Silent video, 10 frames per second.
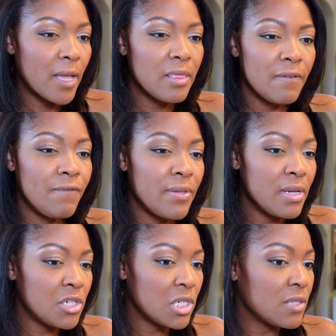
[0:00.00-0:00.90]
The
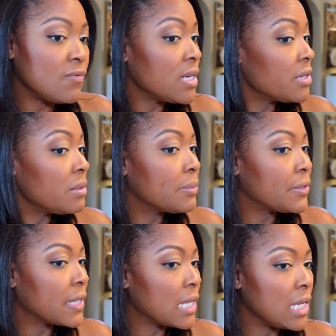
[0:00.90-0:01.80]
finish is very
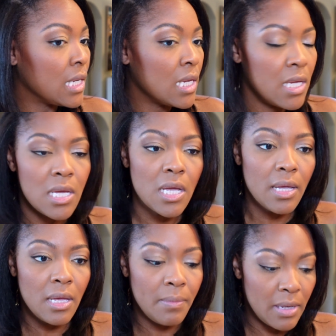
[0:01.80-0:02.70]
pretty.
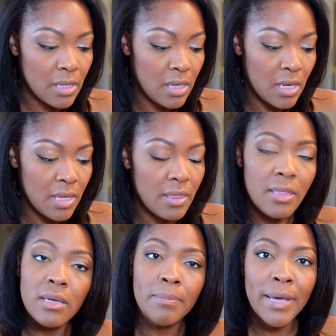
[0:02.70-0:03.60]
Um, again,
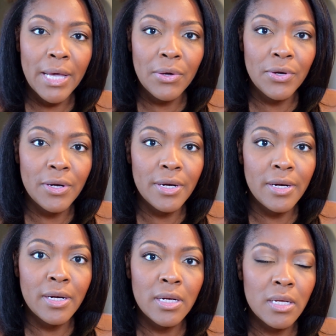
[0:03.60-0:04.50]
the
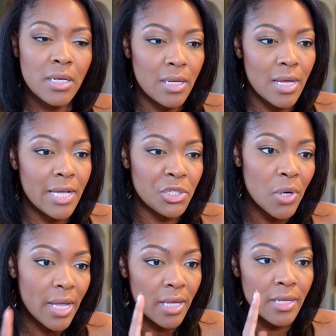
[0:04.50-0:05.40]
powder, I
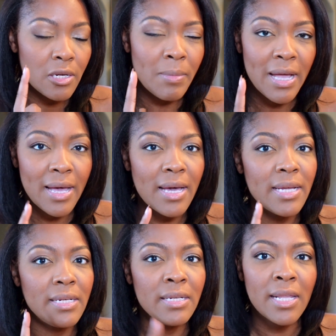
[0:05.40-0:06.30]
tried it under my
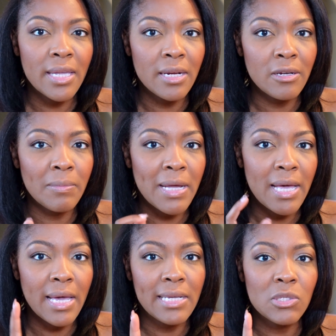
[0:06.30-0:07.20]
eye, didn't like it under my
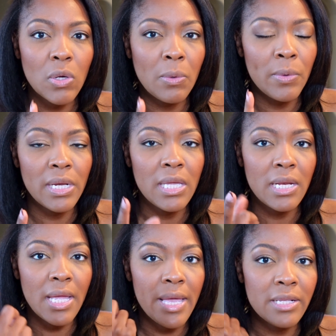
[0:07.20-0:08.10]
eye, so I went
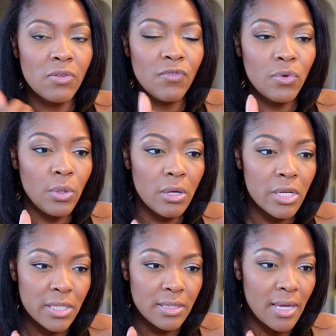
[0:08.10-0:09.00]
in as a
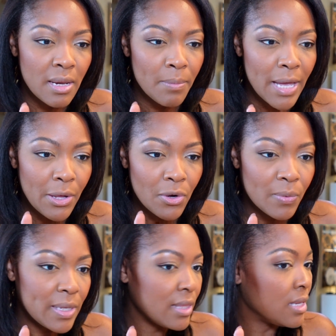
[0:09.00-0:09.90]
full-on setting powder
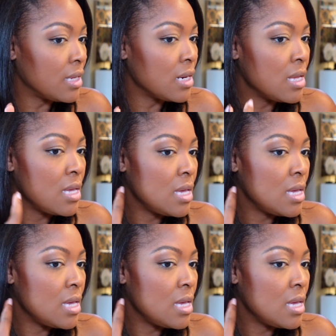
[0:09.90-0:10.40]
with it.